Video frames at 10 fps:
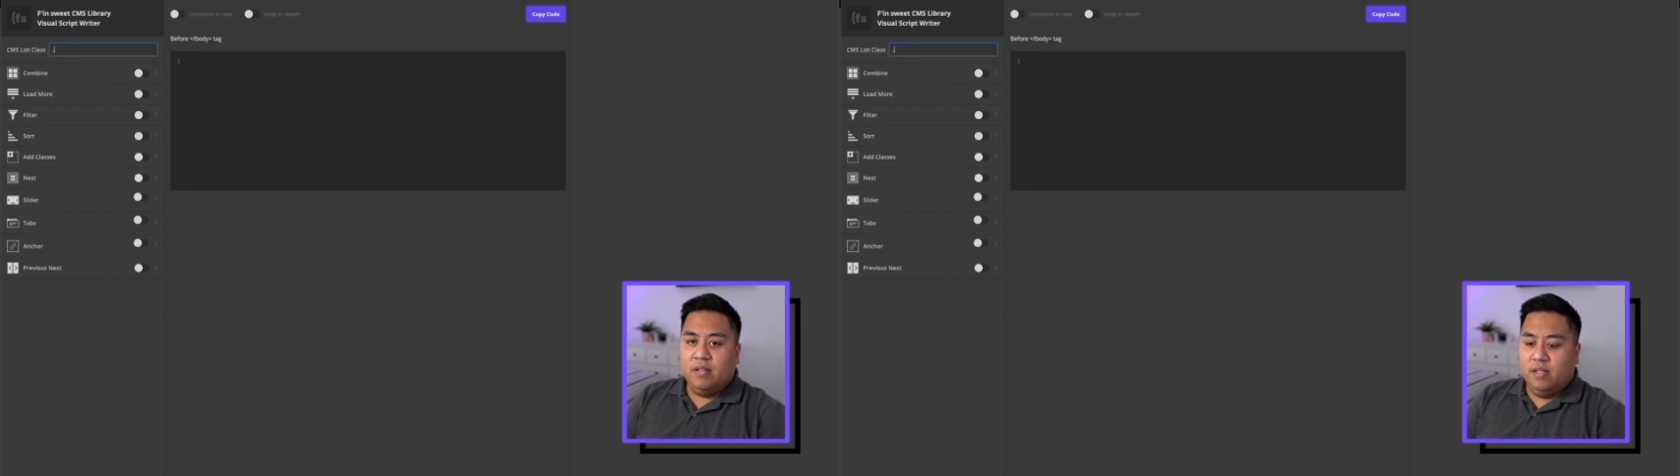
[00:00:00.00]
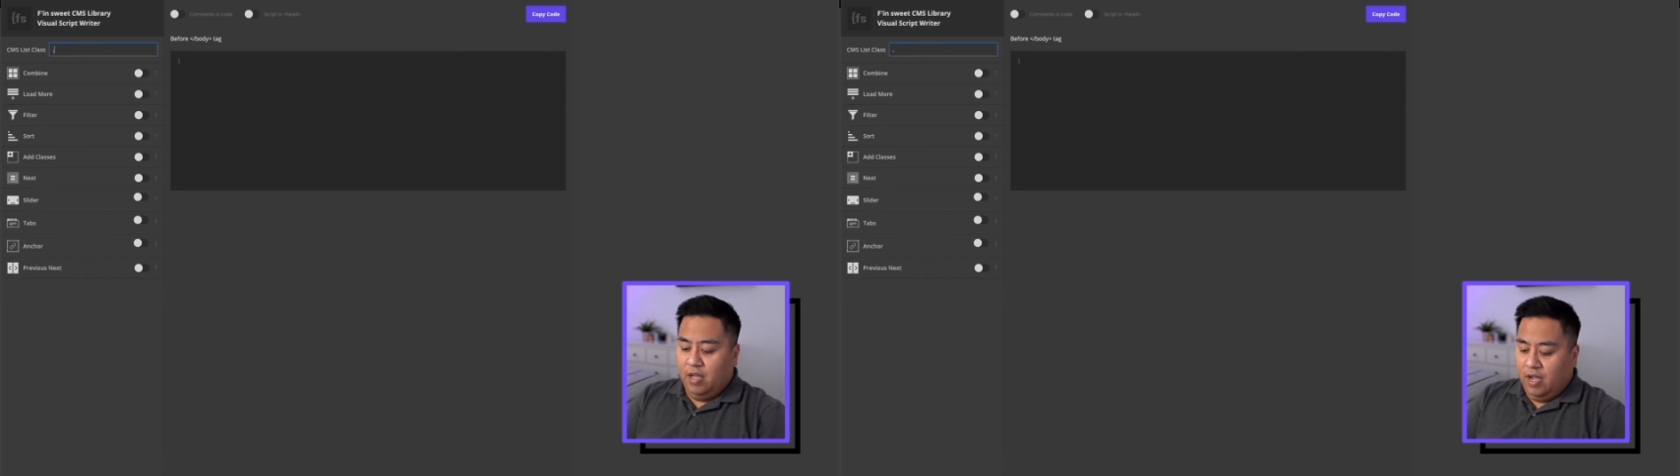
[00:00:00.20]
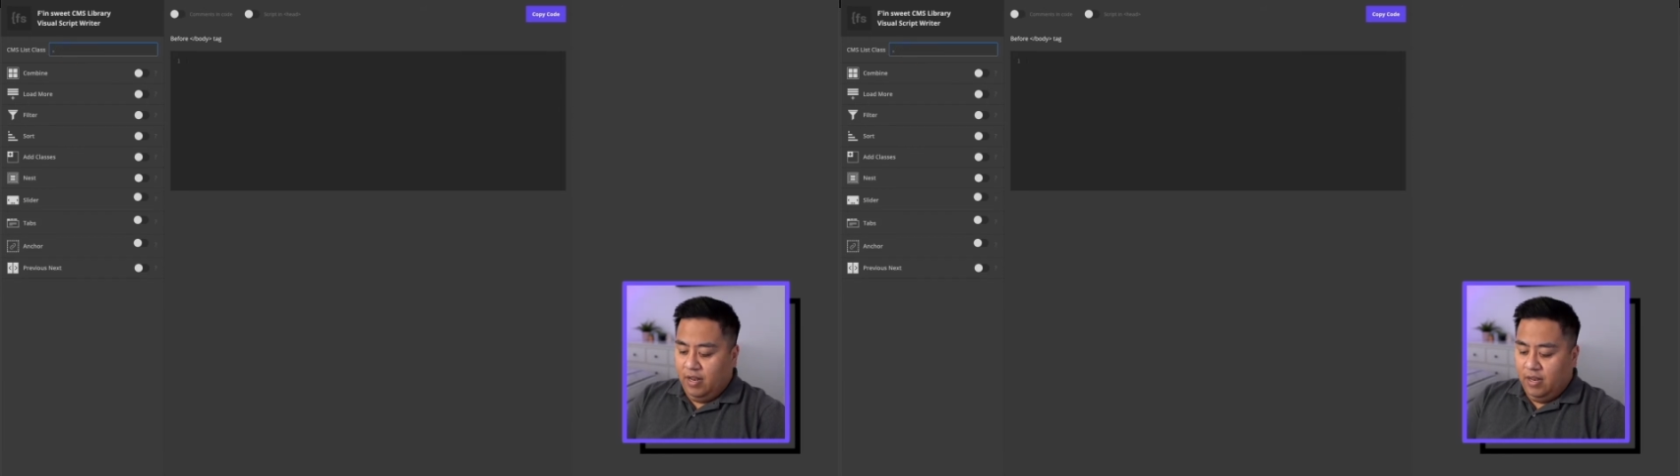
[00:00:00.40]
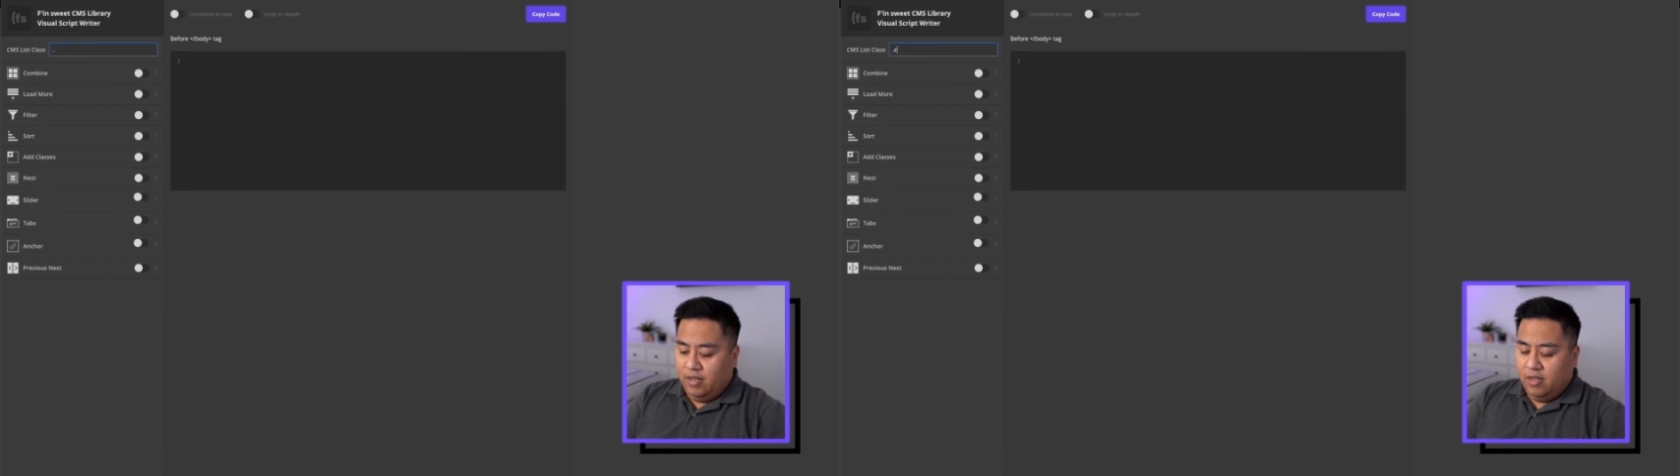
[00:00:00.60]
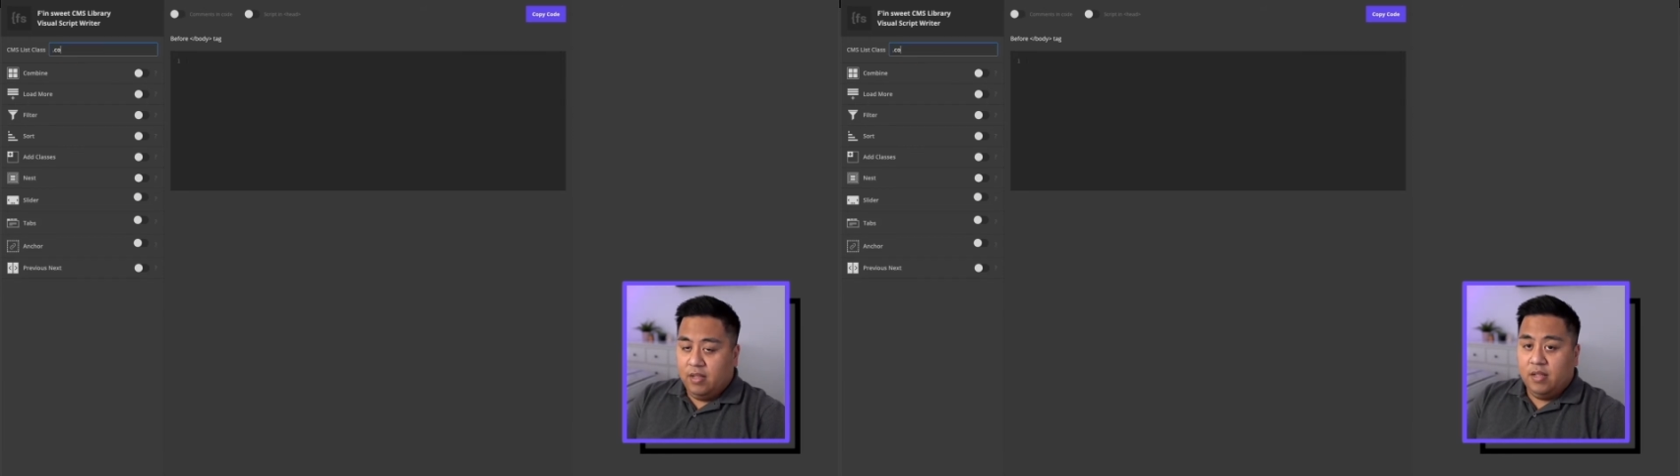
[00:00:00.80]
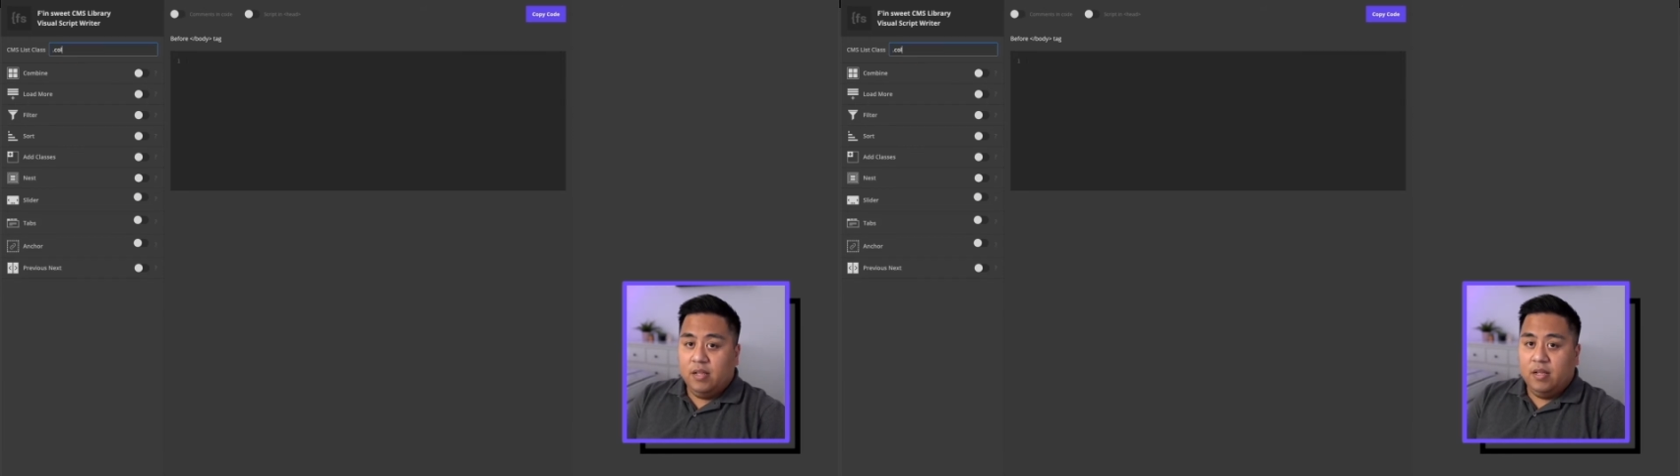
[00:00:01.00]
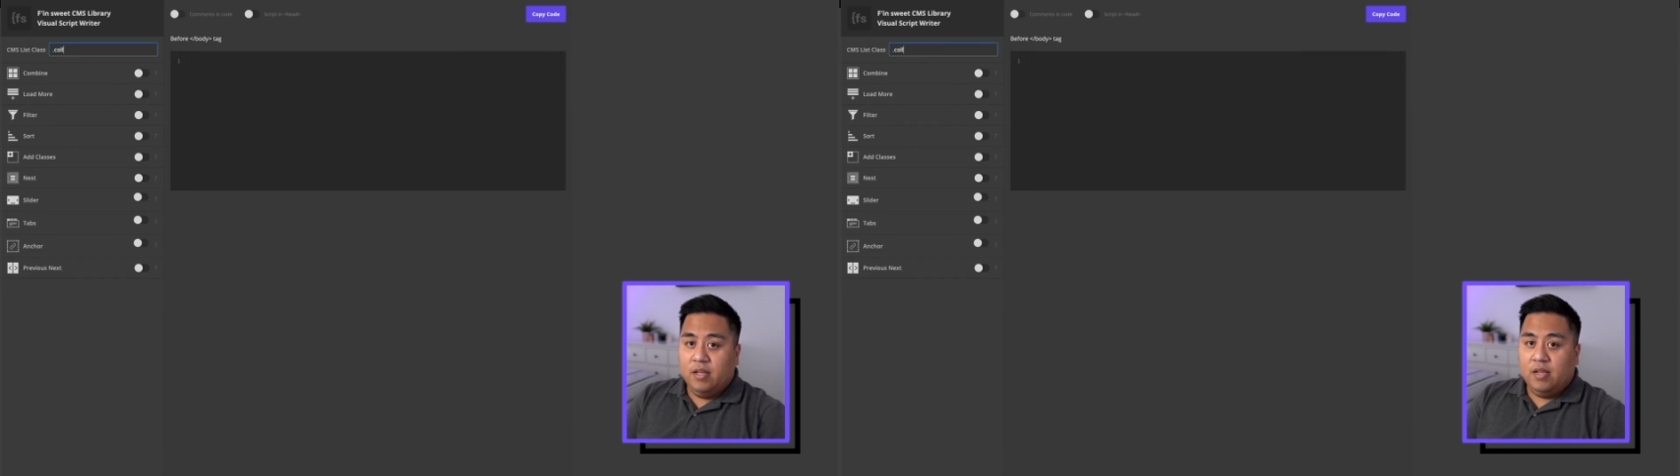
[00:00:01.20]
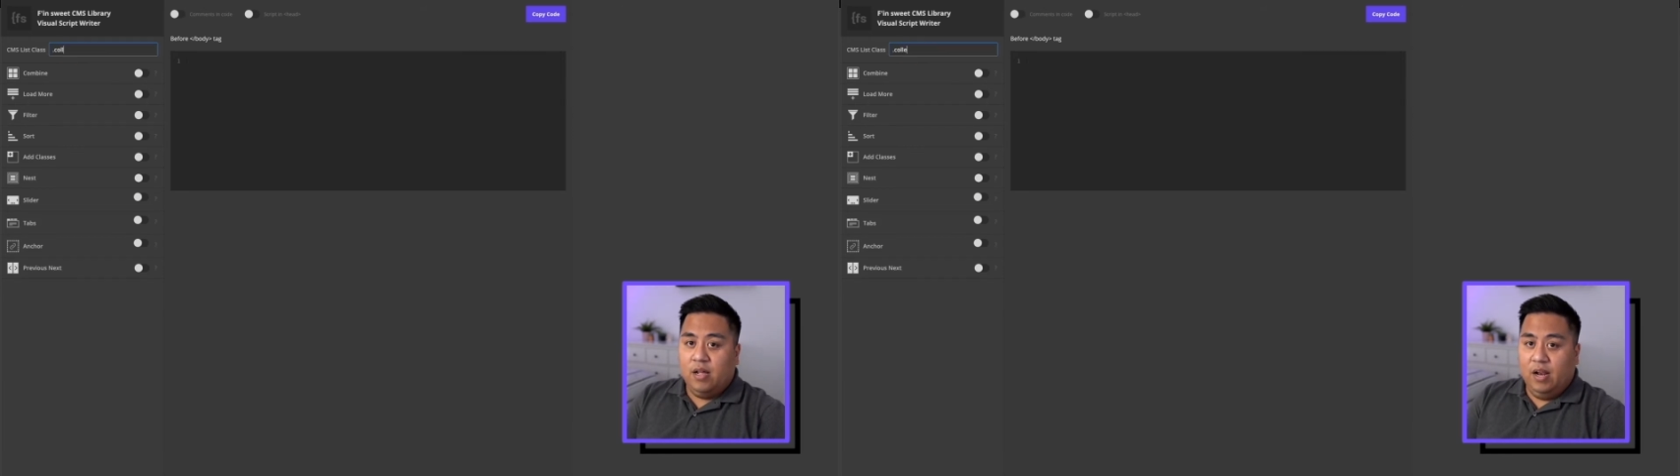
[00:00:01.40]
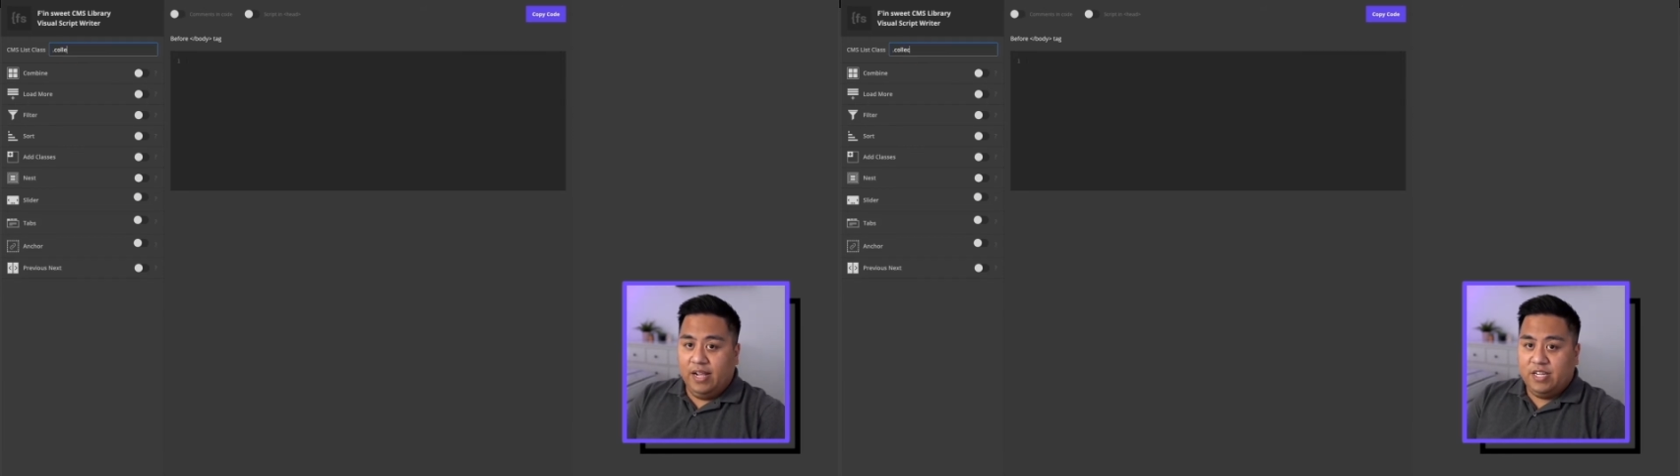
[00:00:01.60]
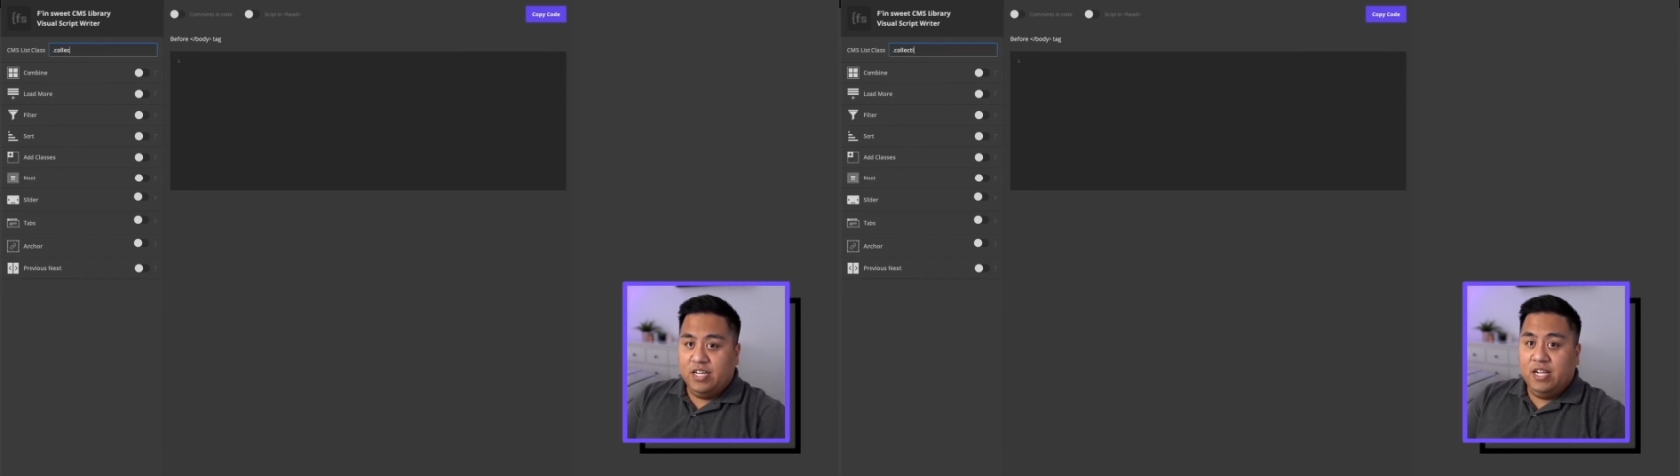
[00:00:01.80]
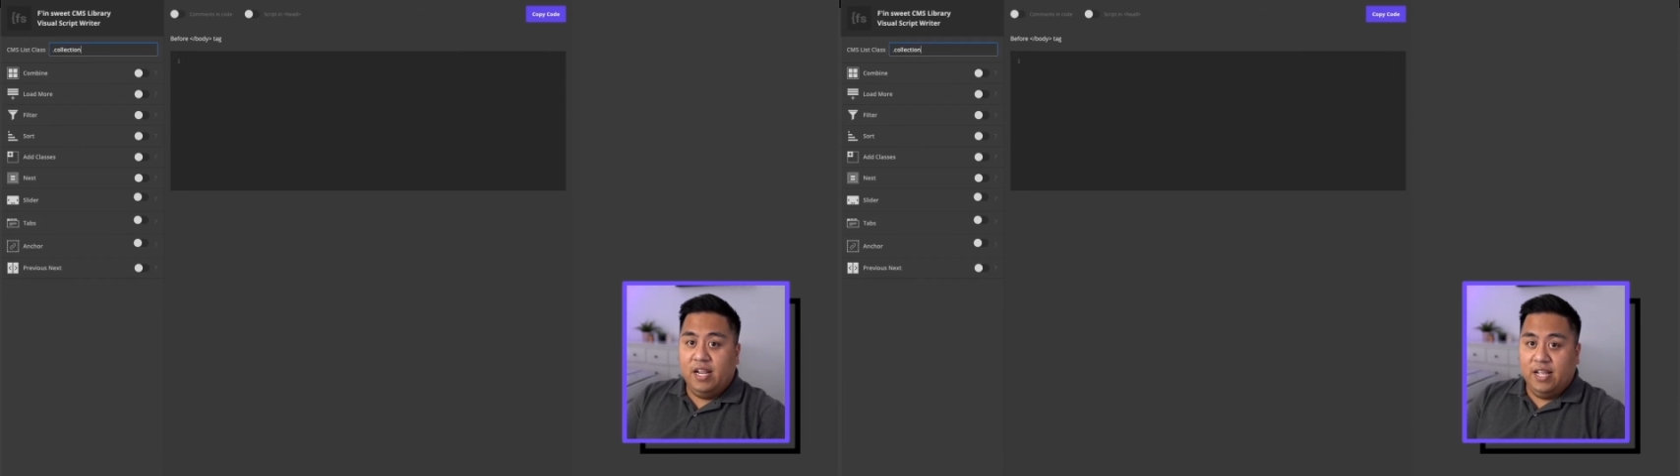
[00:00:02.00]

dot collection